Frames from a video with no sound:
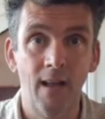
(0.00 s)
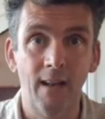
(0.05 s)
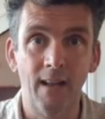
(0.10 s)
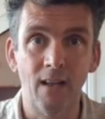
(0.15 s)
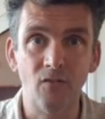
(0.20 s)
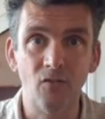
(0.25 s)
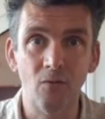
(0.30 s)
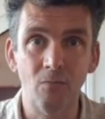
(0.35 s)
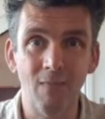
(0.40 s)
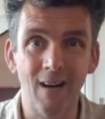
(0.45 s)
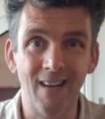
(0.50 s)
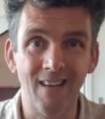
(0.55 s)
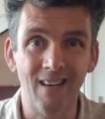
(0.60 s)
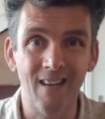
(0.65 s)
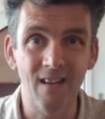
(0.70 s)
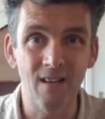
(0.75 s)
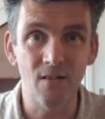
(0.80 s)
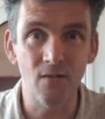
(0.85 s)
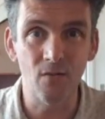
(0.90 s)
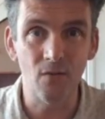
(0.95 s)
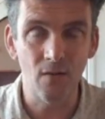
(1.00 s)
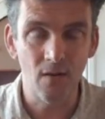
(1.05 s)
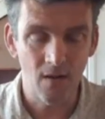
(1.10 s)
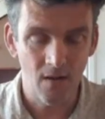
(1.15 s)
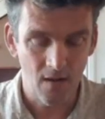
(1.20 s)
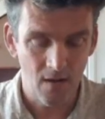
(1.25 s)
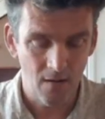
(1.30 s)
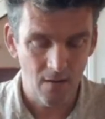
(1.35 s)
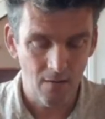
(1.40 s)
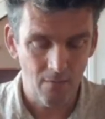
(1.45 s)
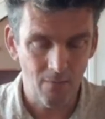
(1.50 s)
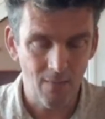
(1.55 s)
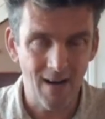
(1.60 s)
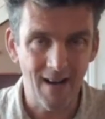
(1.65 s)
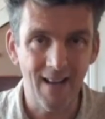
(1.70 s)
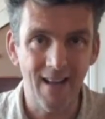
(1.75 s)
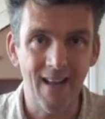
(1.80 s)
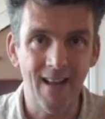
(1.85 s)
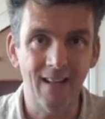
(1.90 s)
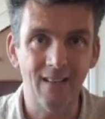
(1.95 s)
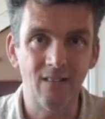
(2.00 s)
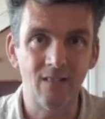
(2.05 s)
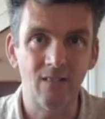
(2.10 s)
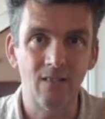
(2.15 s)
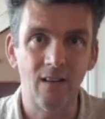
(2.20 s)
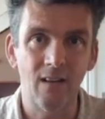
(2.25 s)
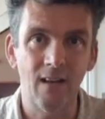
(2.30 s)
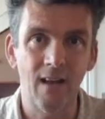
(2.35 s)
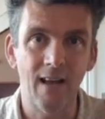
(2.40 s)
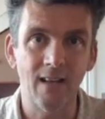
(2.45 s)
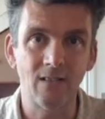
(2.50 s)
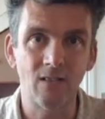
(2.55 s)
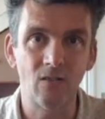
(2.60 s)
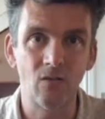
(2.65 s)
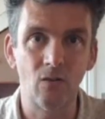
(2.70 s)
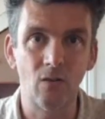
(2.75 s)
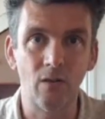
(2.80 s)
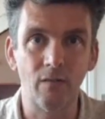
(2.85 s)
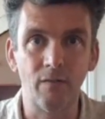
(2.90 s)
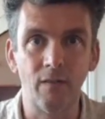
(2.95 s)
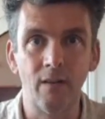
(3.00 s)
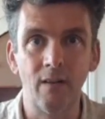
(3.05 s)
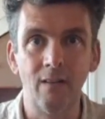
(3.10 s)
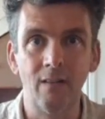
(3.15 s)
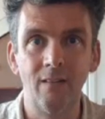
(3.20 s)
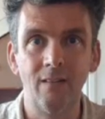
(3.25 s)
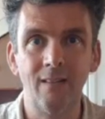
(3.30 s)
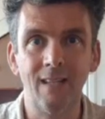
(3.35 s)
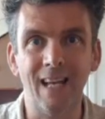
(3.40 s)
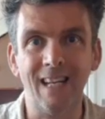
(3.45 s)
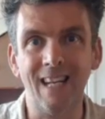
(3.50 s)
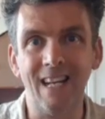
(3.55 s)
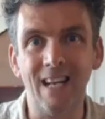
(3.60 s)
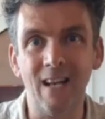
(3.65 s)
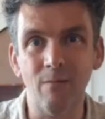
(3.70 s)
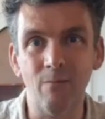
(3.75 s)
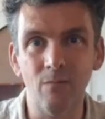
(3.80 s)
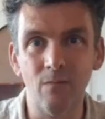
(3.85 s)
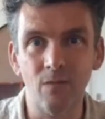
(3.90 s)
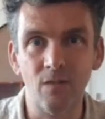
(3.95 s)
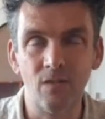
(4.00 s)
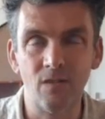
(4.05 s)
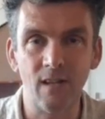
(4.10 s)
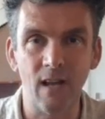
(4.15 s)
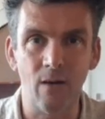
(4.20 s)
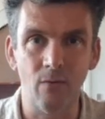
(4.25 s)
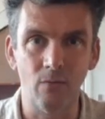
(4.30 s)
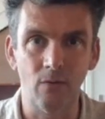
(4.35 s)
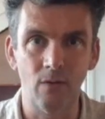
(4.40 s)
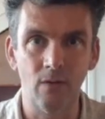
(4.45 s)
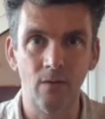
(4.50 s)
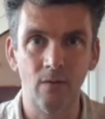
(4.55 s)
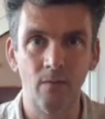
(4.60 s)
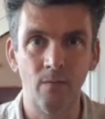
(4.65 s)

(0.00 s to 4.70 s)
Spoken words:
as you might hear, my hand has a sort of ta-da-dum sound.